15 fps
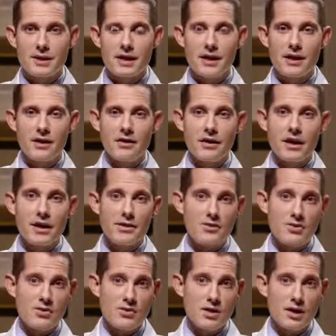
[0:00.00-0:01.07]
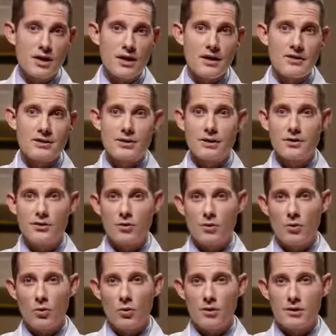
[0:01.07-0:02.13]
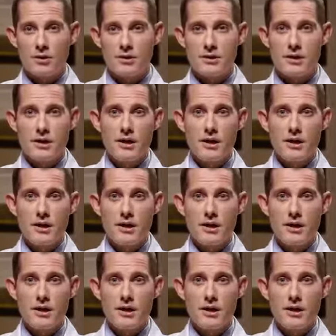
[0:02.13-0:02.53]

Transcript: uh, exercise, intercourse